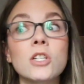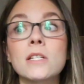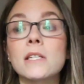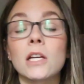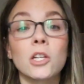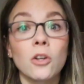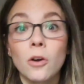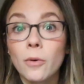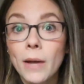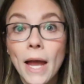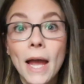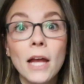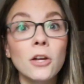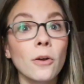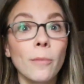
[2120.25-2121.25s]
She's like, you're
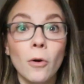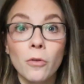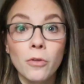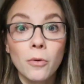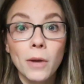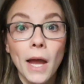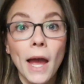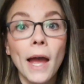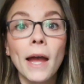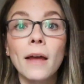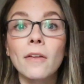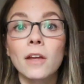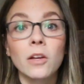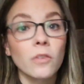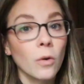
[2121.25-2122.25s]
okay. You're both
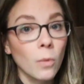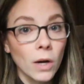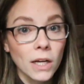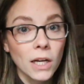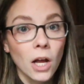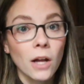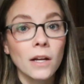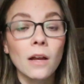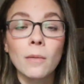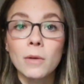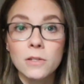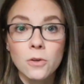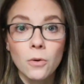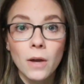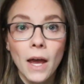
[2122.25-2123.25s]
okay. Like, they're working on him.
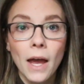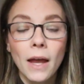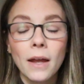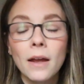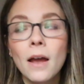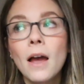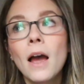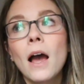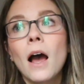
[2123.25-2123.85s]
It's okay.